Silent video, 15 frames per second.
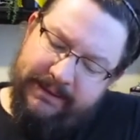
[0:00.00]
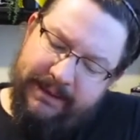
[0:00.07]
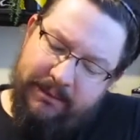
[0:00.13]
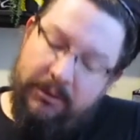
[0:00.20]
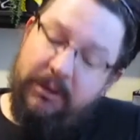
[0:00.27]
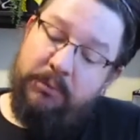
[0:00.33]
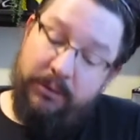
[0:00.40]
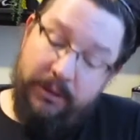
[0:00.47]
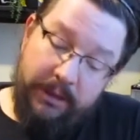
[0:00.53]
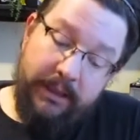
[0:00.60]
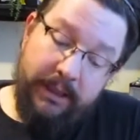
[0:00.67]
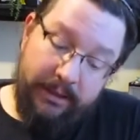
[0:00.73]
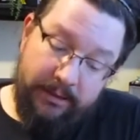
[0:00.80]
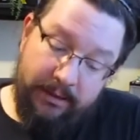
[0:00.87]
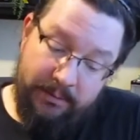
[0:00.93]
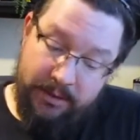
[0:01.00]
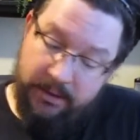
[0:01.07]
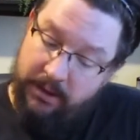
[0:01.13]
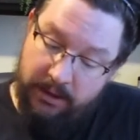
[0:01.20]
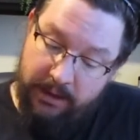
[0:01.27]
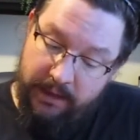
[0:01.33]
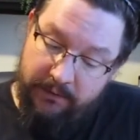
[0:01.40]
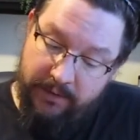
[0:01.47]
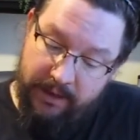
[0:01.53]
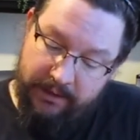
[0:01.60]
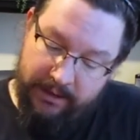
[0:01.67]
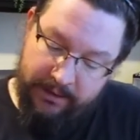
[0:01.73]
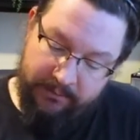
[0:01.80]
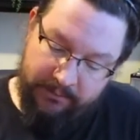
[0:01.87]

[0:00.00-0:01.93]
I'm going to put it there. I'm just going to leave that there.